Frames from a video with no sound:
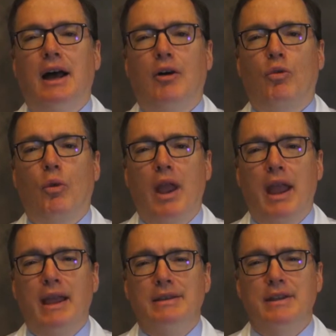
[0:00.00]

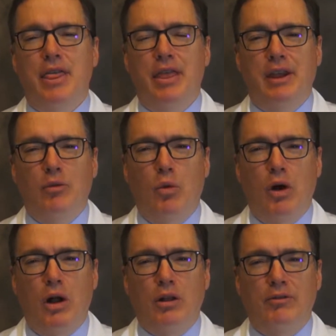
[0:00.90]
raised,
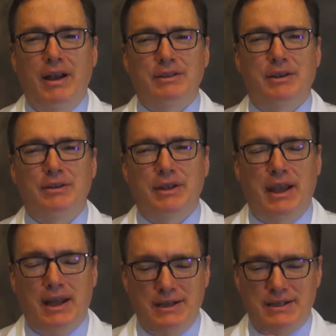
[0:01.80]
thin-walled vessels. They
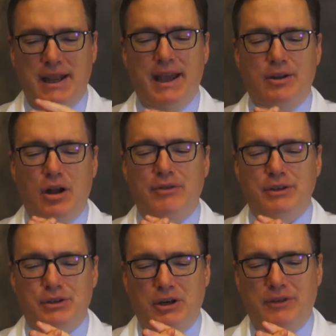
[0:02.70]
kind of stand off the
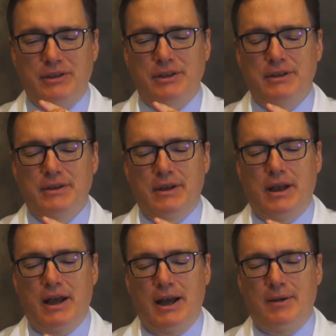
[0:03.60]
surface,
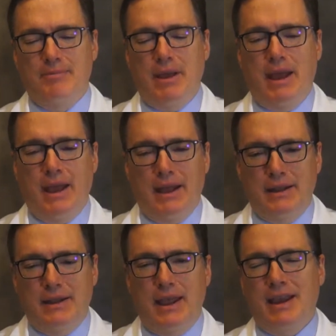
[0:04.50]

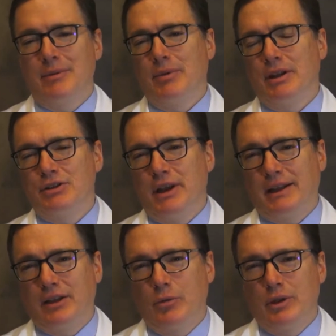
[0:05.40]
and they can be
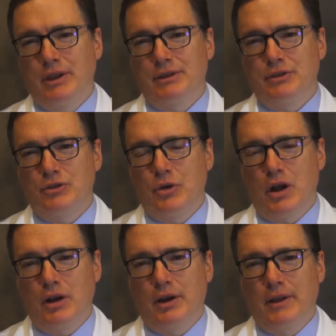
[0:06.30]
injected with this
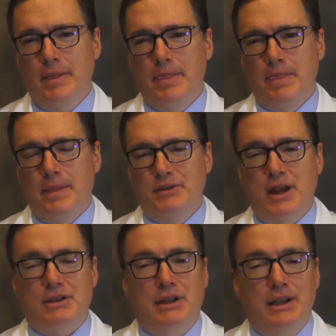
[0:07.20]
drug. It's
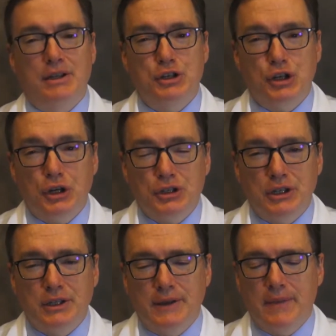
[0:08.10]
actually a
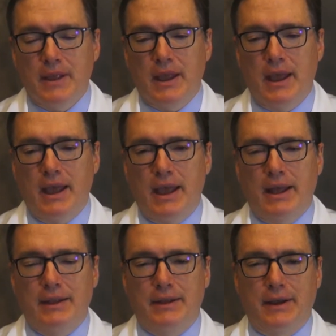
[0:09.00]
detergent.
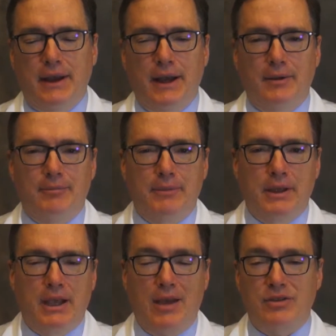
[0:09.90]
And
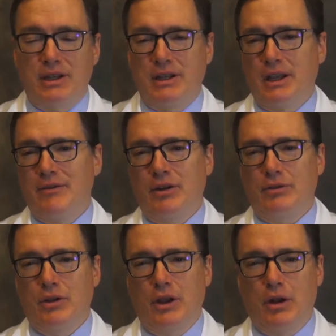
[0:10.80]
I've seen even
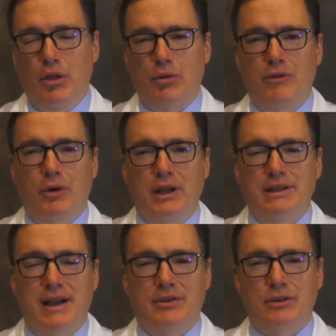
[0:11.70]
3 or 4
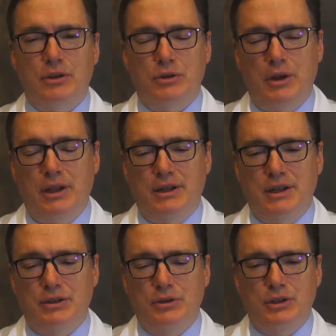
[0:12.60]
days after surgery, the
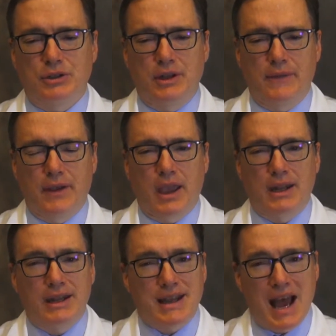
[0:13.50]
tissue just
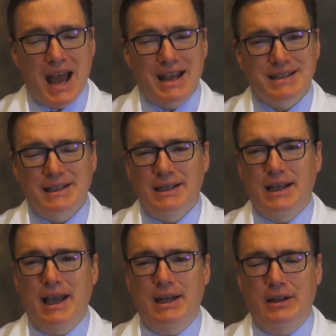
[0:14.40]
kind of dies,
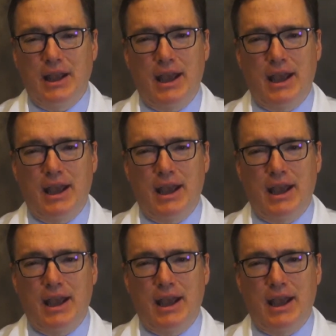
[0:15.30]
and